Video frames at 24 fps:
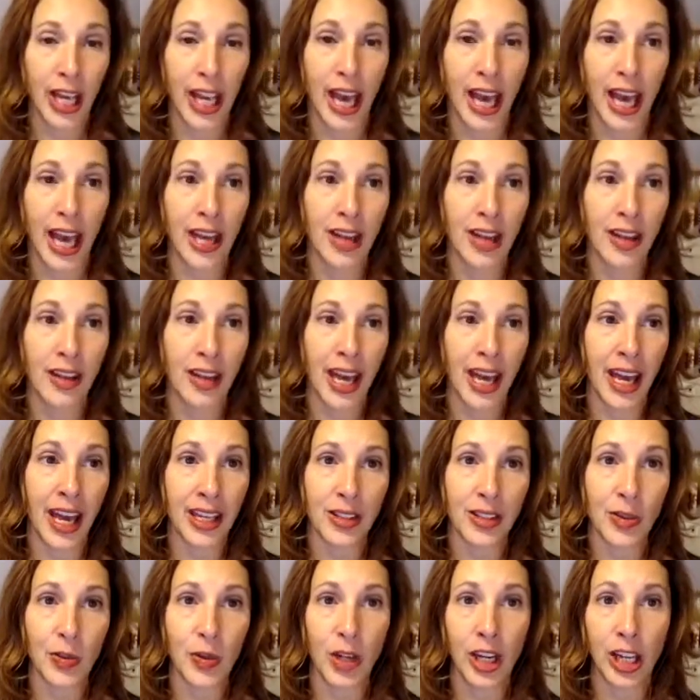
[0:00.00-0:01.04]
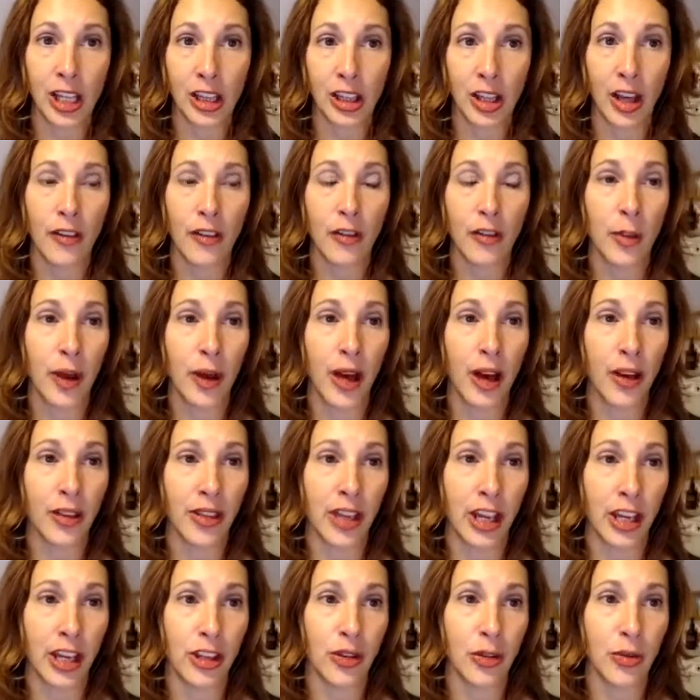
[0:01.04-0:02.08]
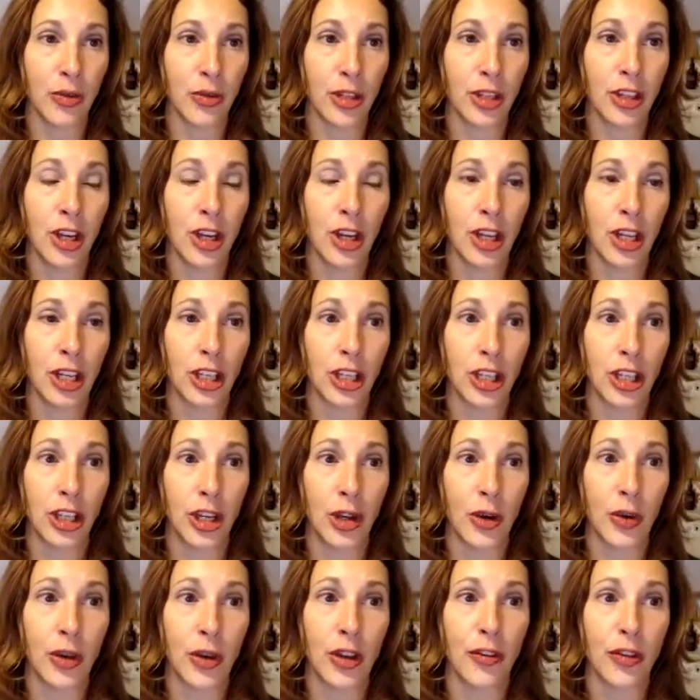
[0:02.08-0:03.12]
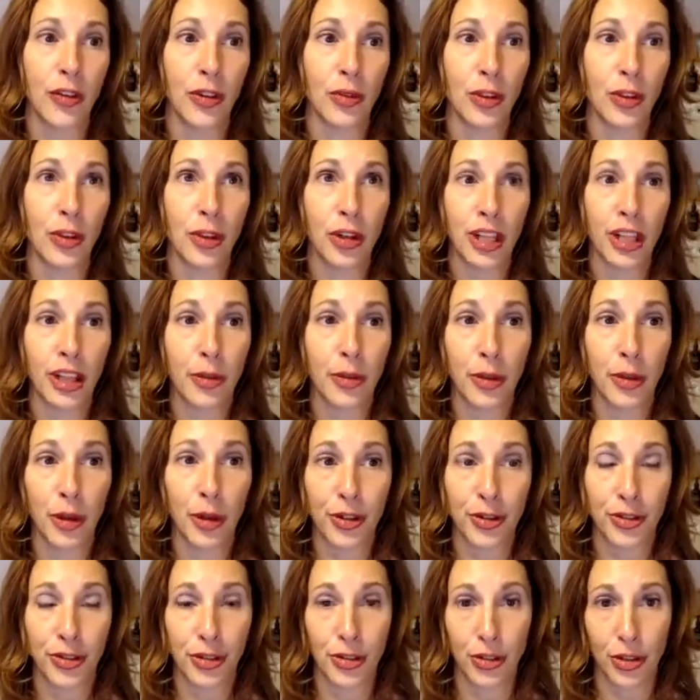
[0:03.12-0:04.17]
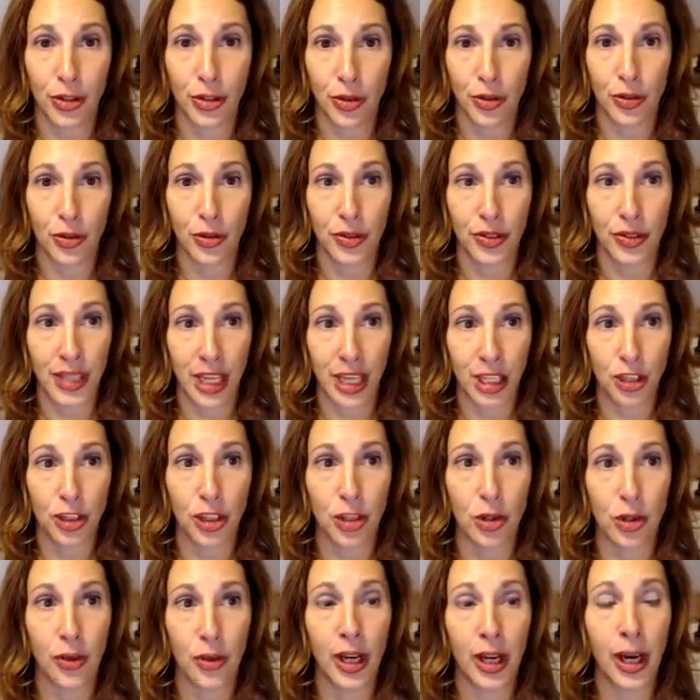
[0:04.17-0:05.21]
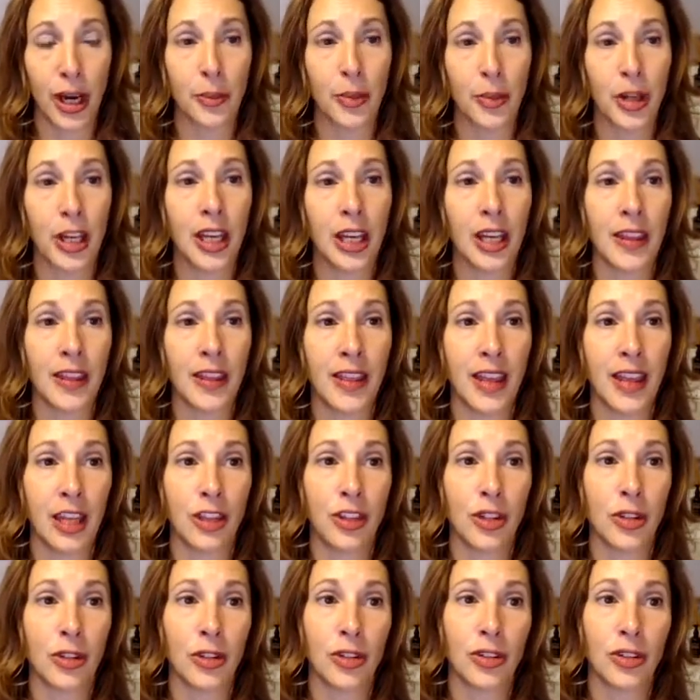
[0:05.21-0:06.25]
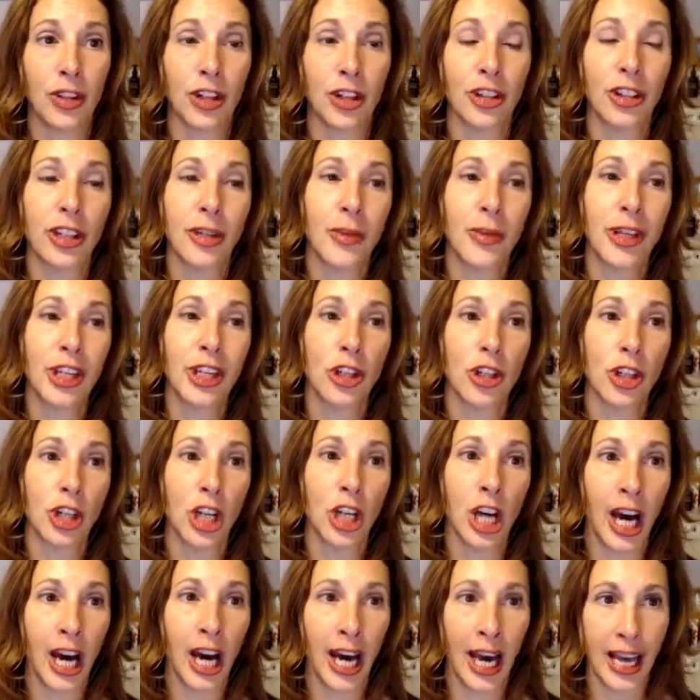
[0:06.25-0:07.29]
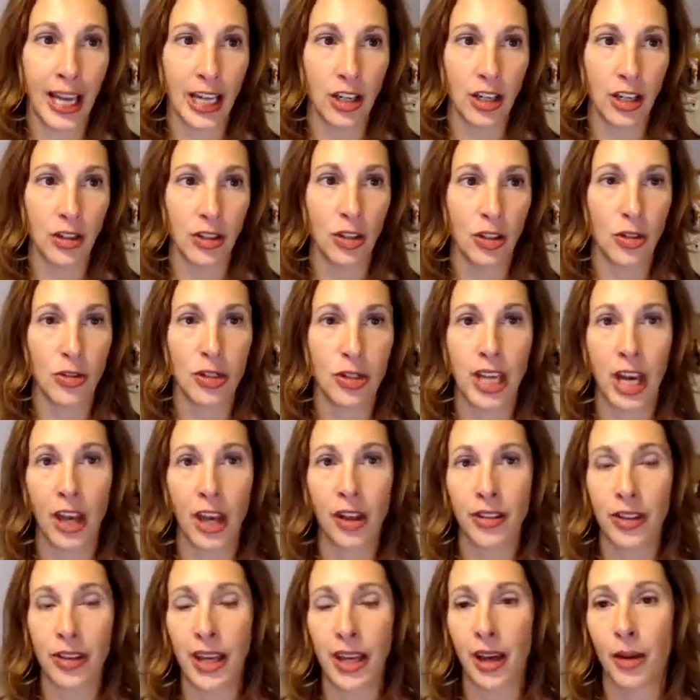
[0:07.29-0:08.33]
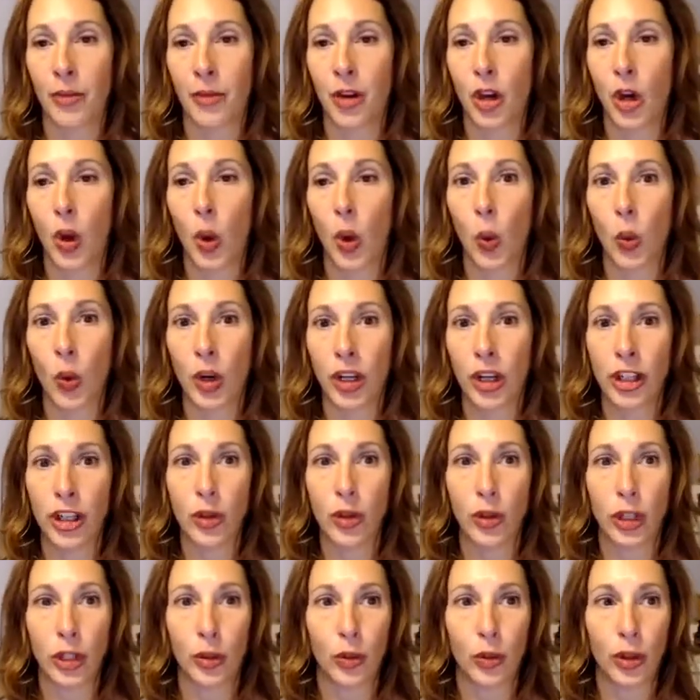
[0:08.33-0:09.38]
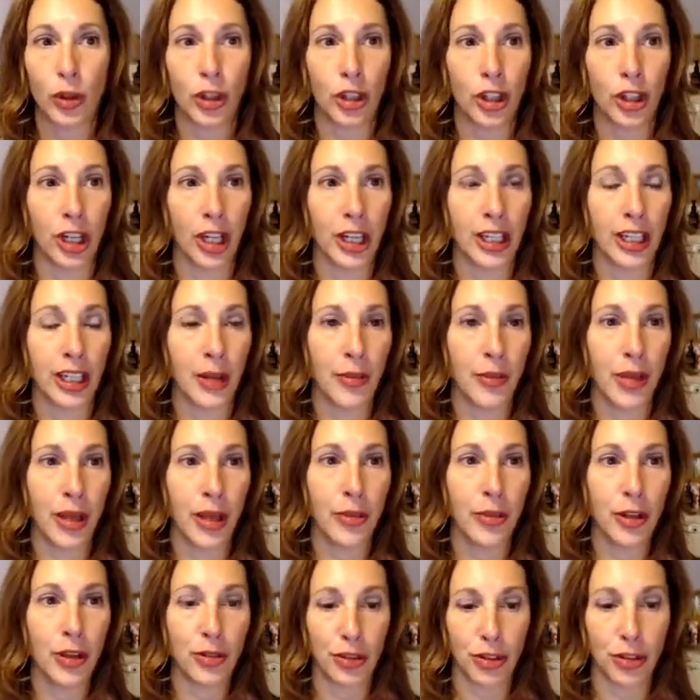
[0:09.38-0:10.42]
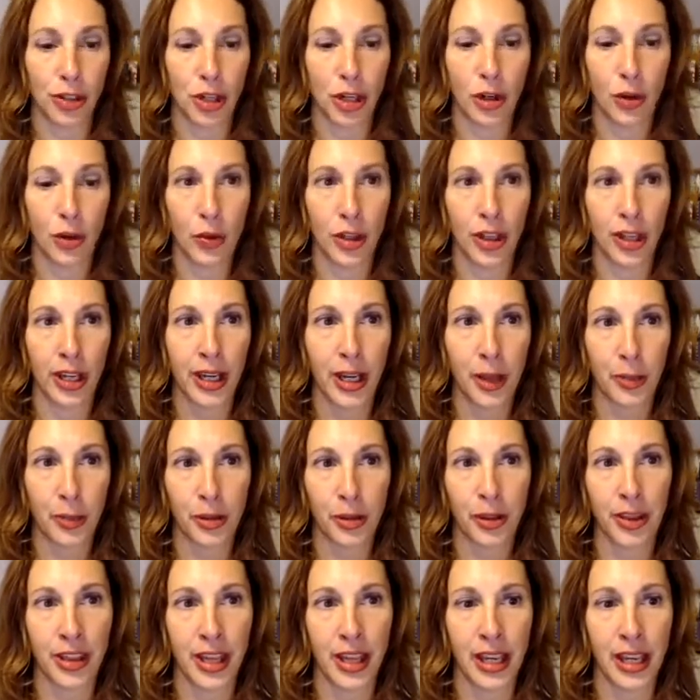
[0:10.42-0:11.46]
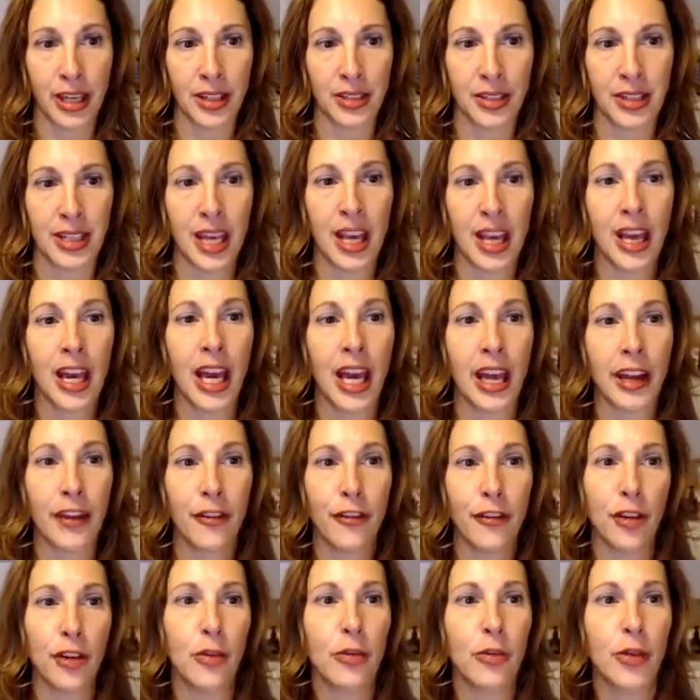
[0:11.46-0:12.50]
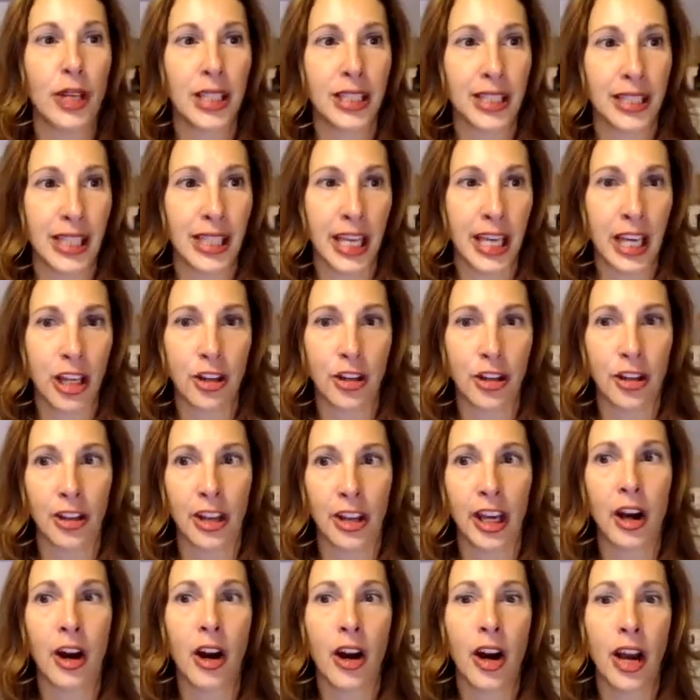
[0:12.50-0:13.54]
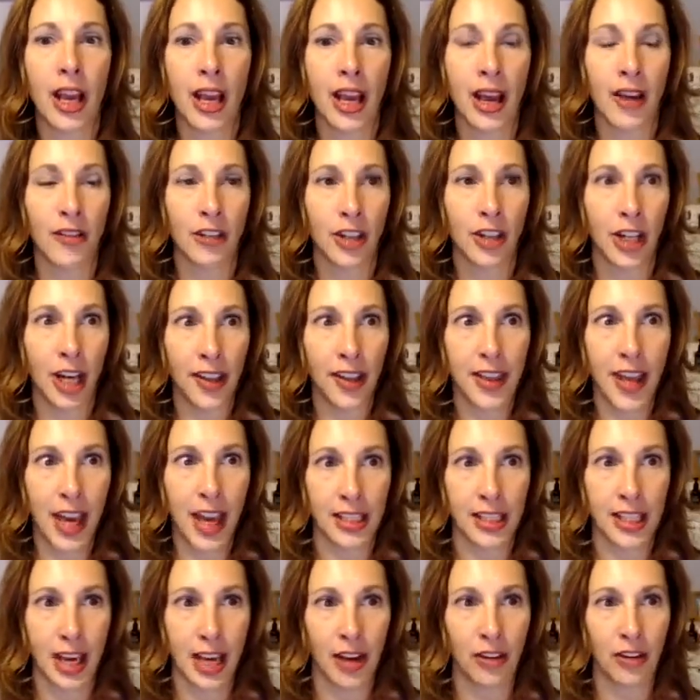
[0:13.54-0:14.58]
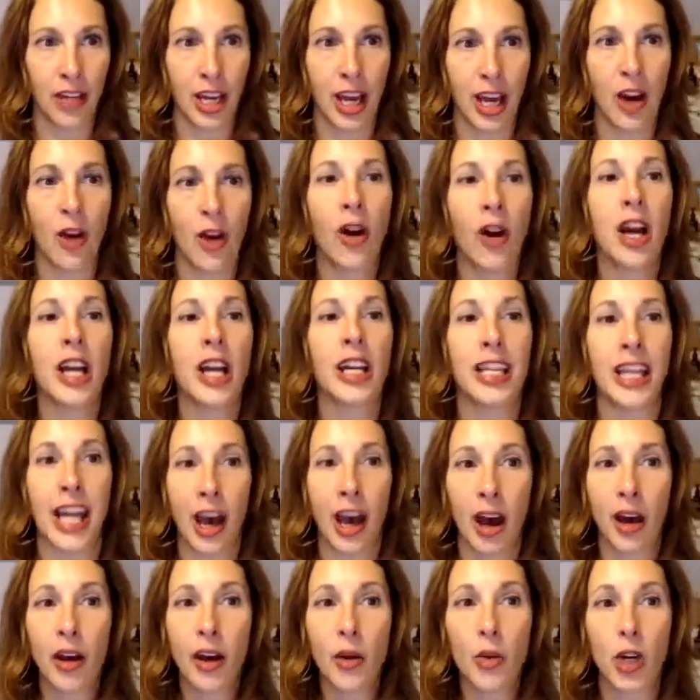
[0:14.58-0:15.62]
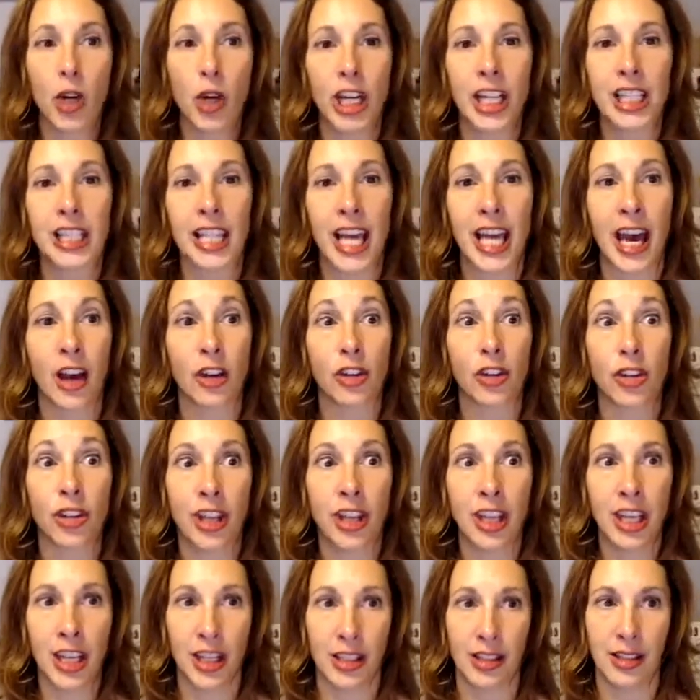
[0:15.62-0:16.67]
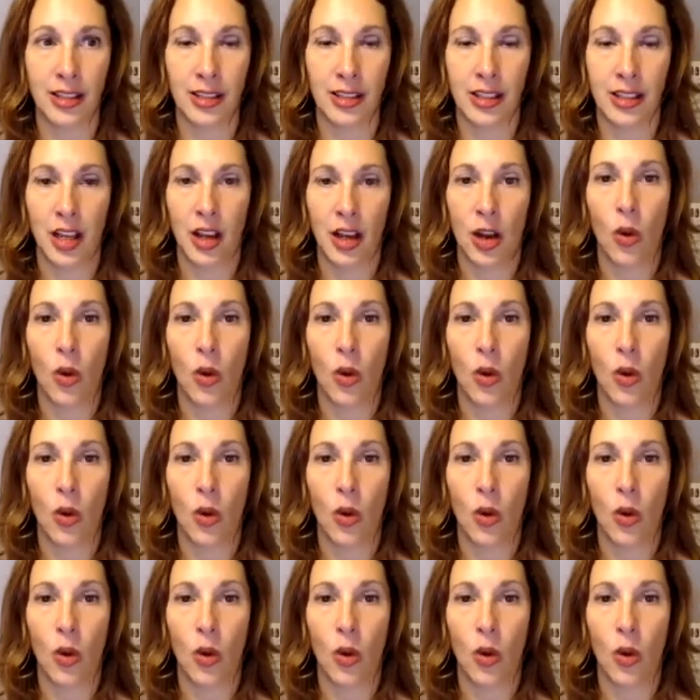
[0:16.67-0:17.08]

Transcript: And that's what I love about that. You would, you know, if you look at the person who signs you up, then they're going to be your guide. You tell them, what do you want to work on? And maybe you start with a couple of things. And a few months later, you're like, all right, I've got that down now. Now I want to tackle this.